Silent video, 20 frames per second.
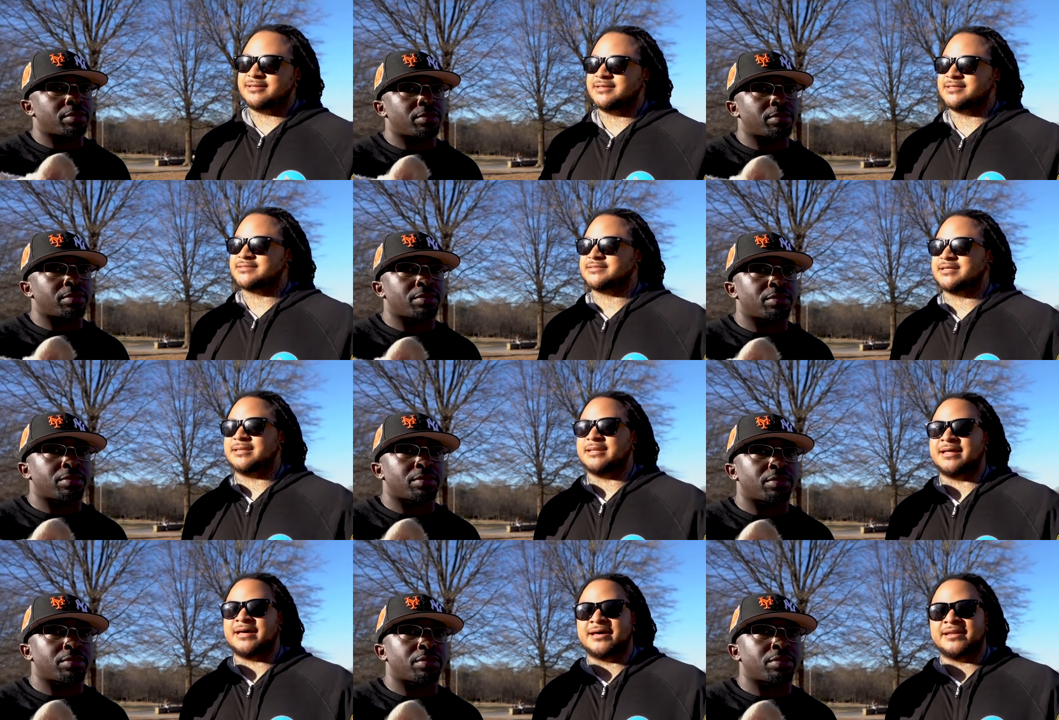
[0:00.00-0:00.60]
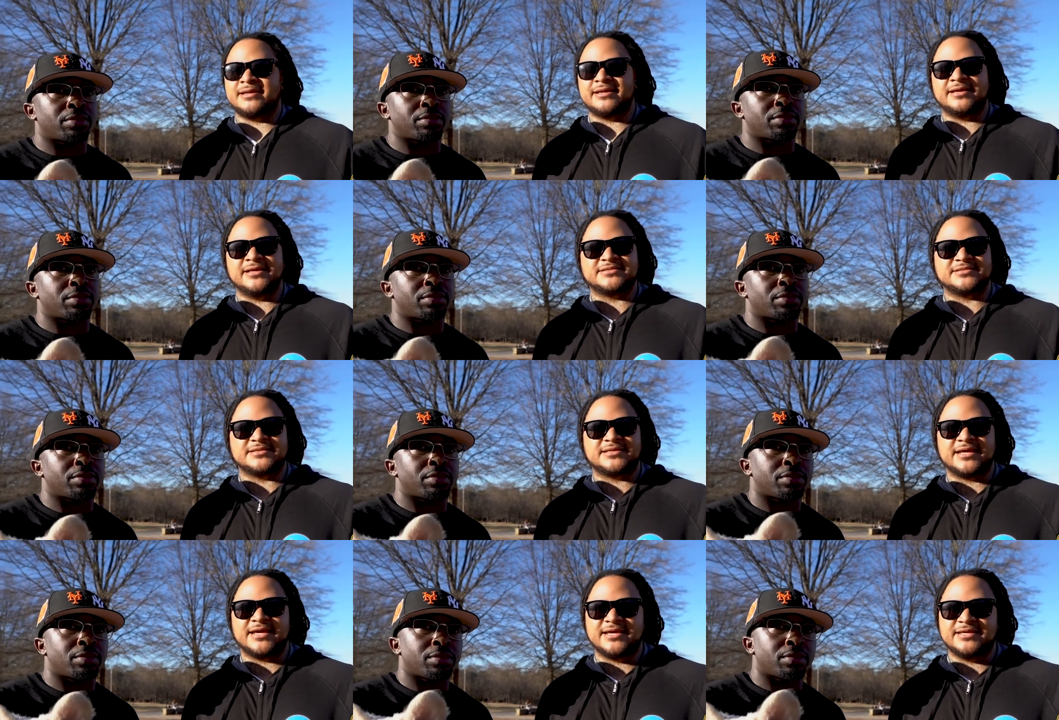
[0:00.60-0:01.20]
Speaker 1: It's a lot of
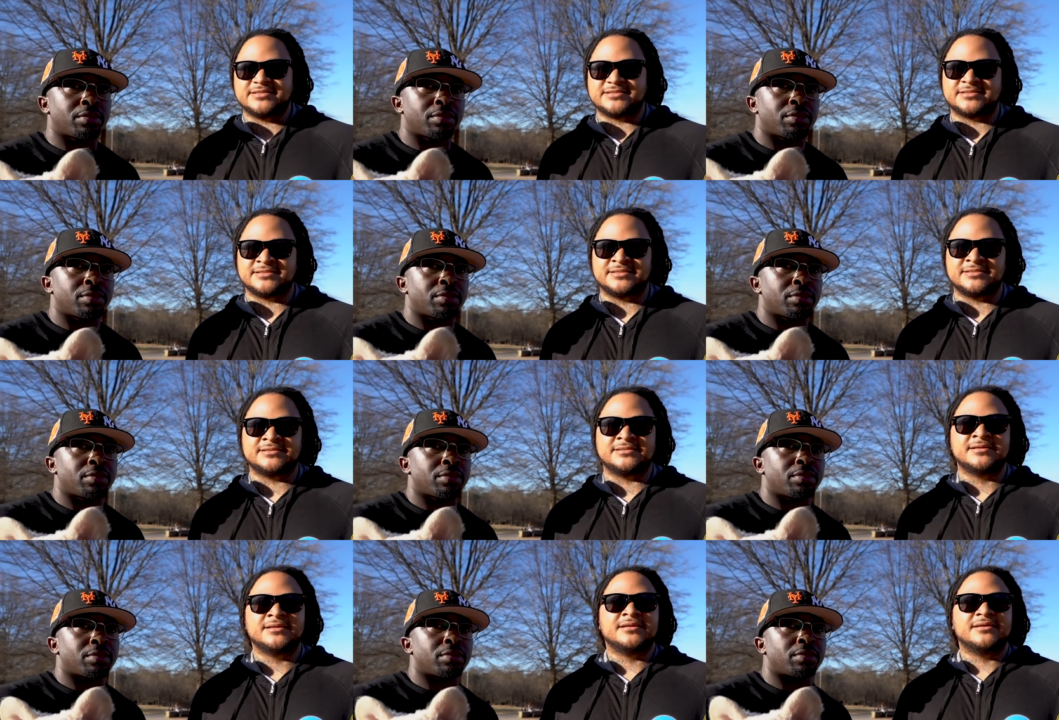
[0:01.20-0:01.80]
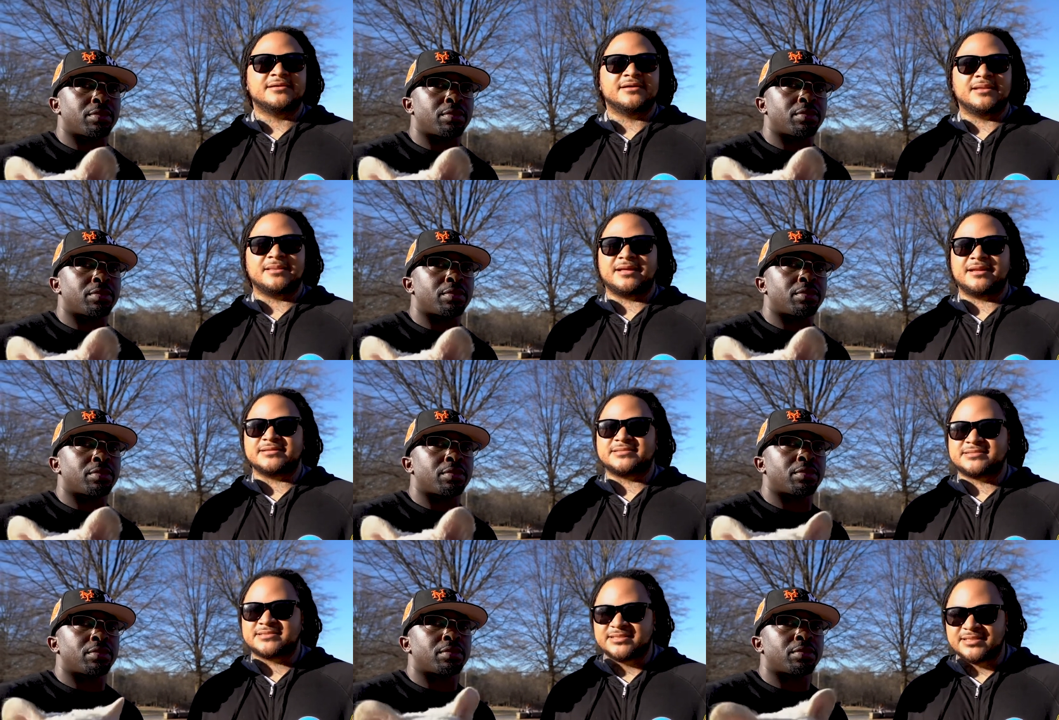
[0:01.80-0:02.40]
education, a lot
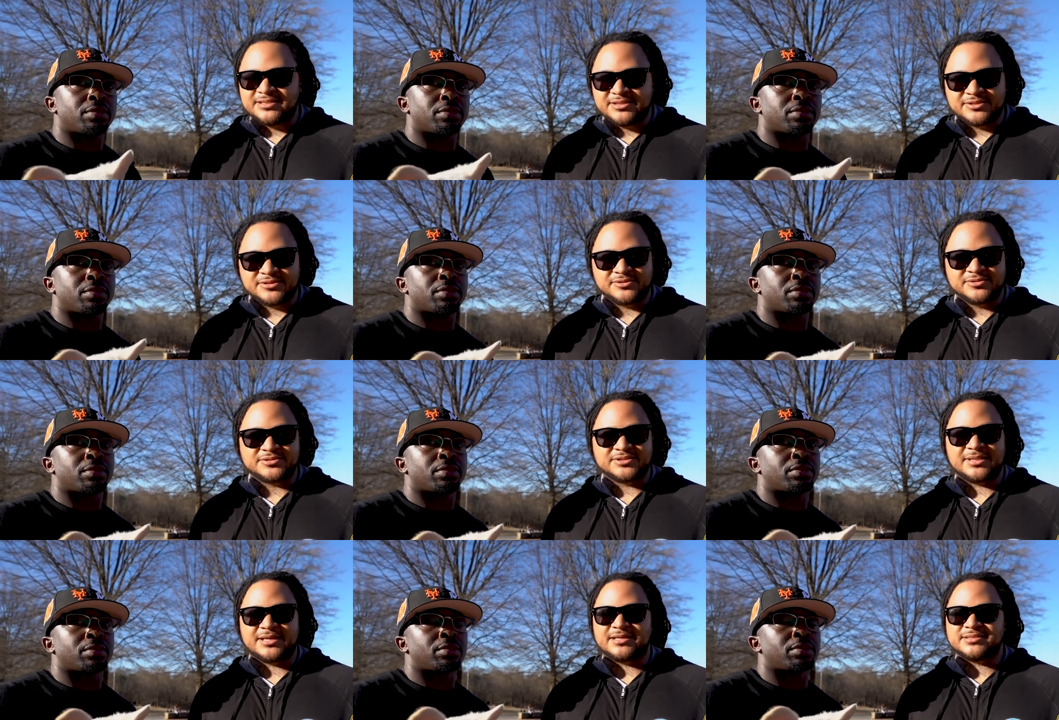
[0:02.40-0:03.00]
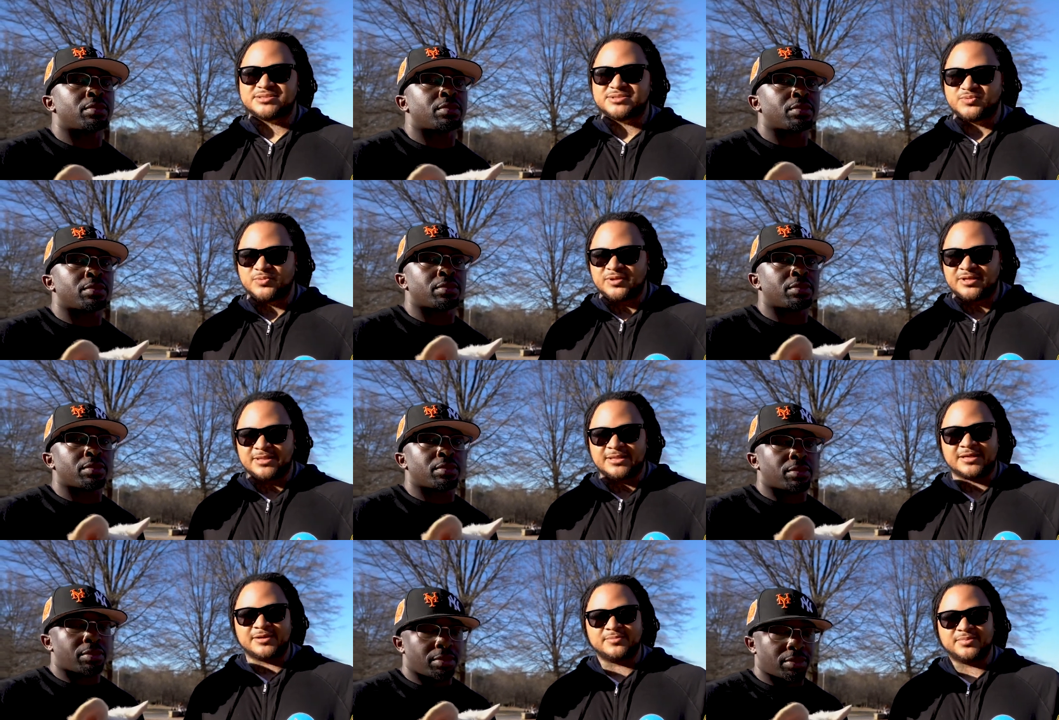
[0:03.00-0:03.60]
of tears, a lot of sweat, a
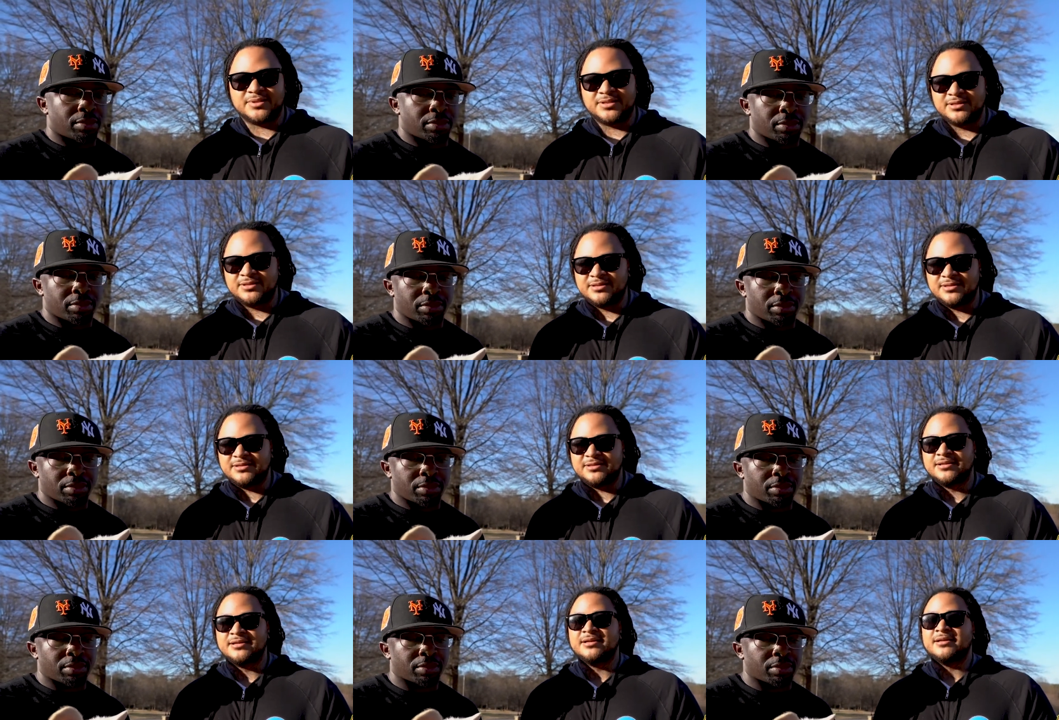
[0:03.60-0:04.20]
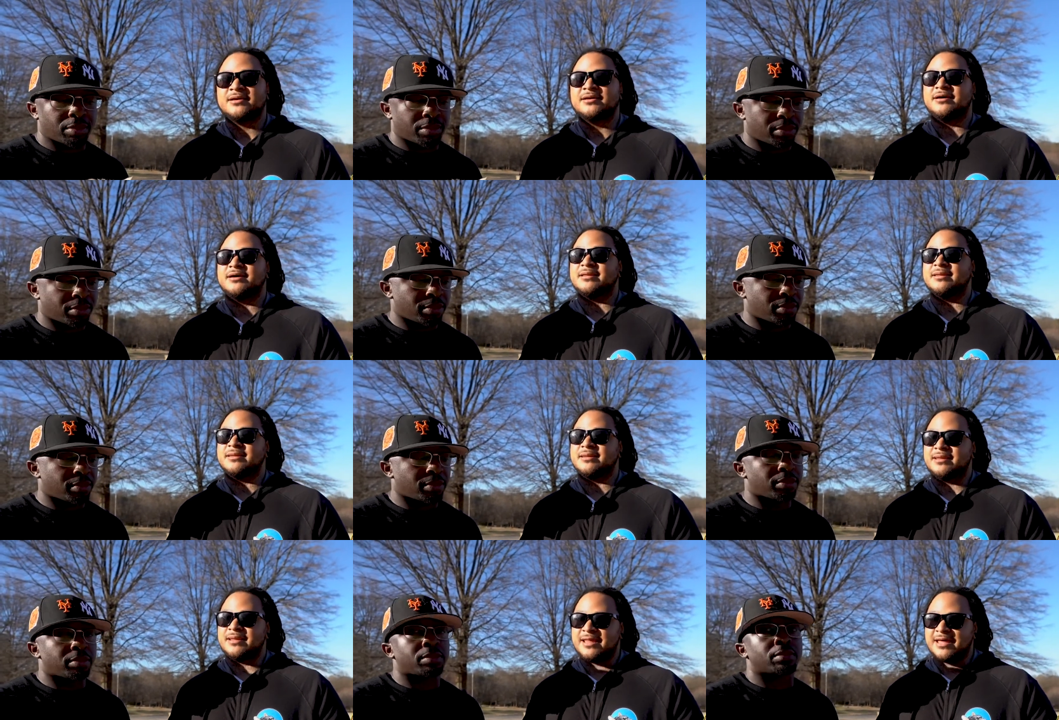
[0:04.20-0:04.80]
lot of blood,
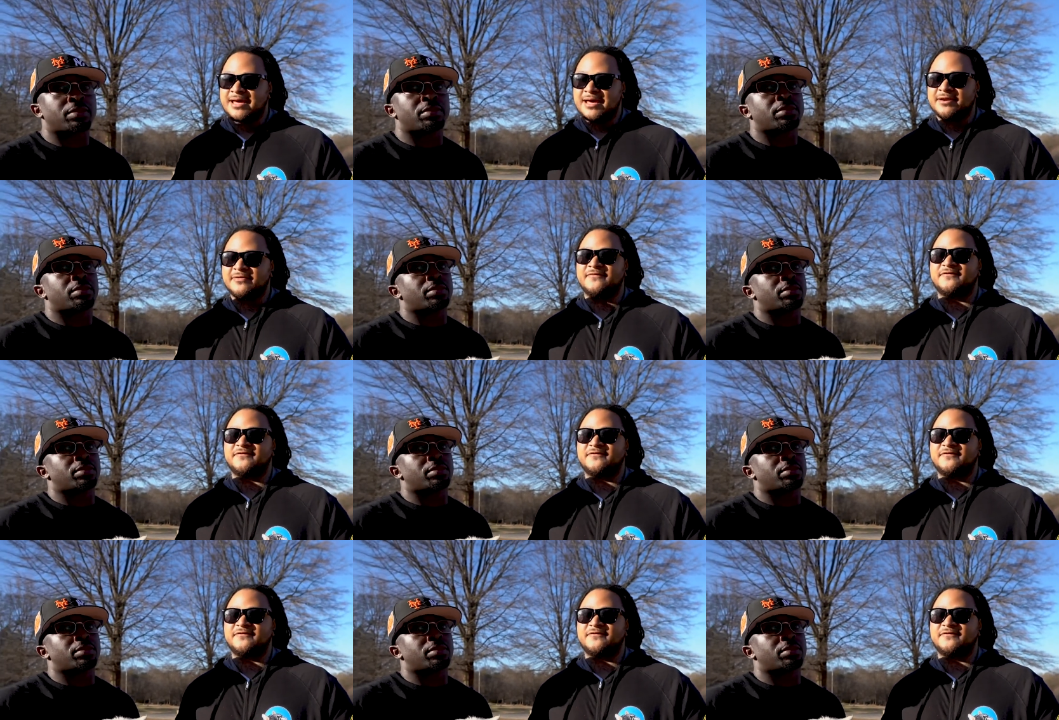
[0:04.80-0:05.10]
a lot of